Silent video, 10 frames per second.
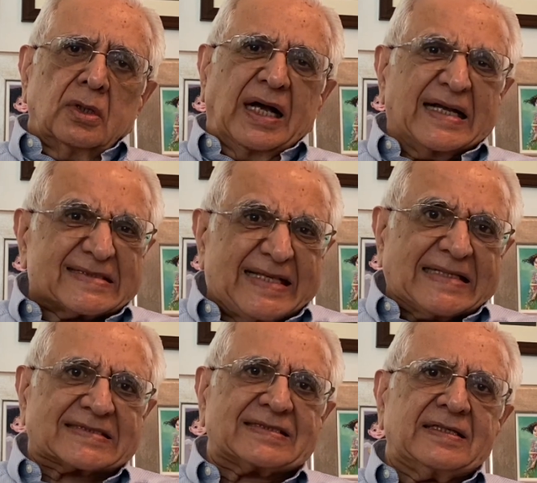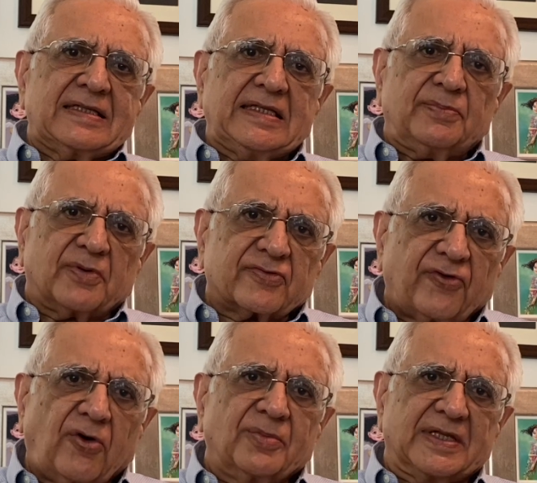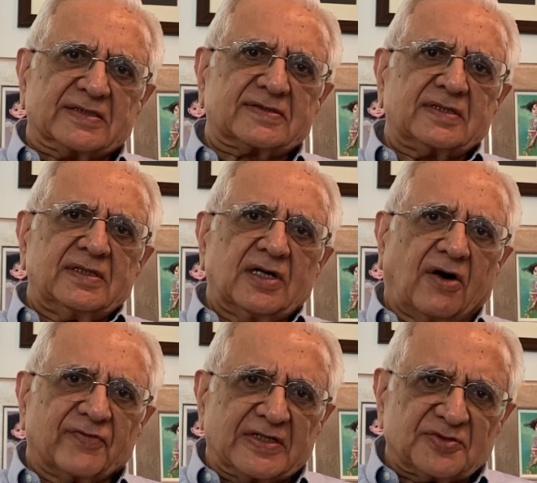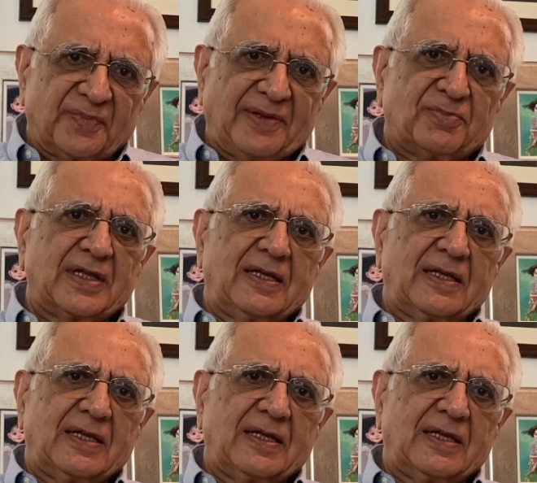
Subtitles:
assess the performance of its people,